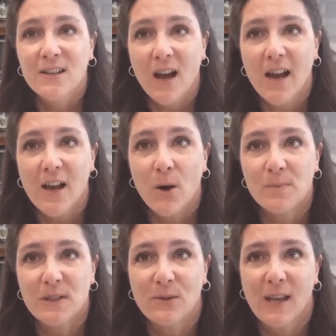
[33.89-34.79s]
I hope
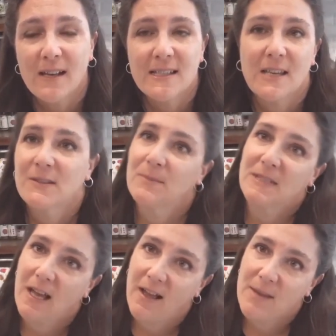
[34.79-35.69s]
to show you how to save some
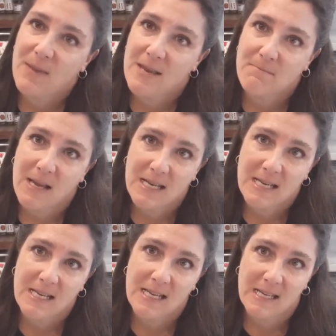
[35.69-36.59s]
time and
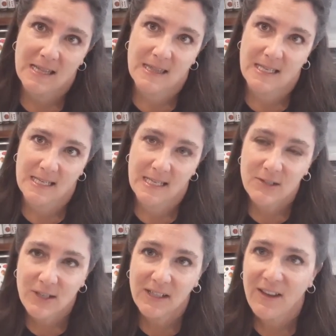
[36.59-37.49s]
money in the
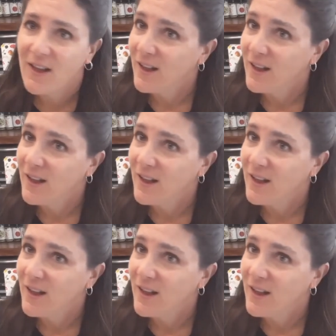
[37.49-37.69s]
kitchen.